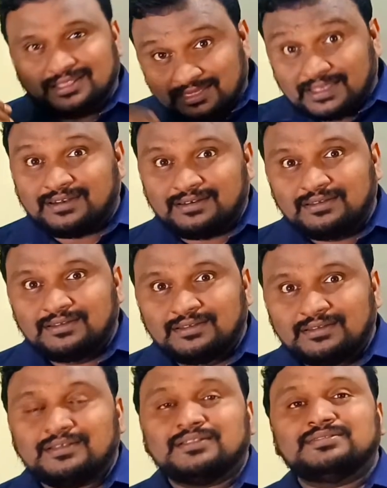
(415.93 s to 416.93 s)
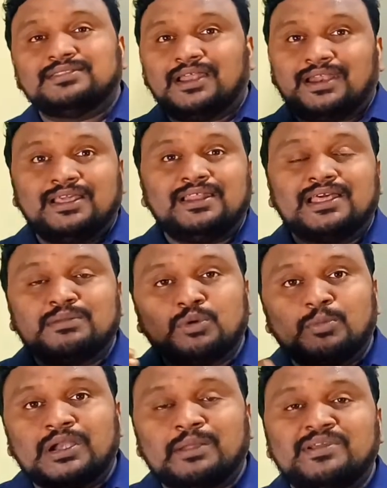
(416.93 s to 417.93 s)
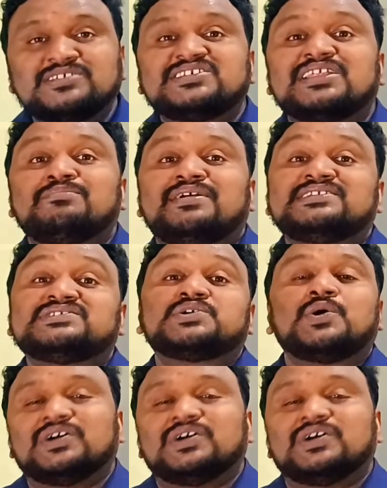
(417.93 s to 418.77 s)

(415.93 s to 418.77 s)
then the linear momentum is remains